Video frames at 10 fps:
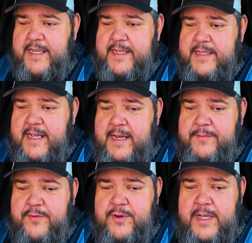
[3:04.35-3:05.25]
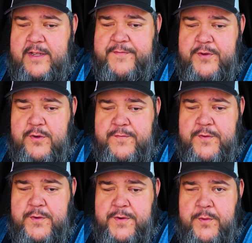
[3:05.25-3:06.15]
time we're going to have the fuel
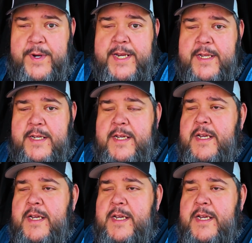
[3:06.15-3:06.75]
for the week.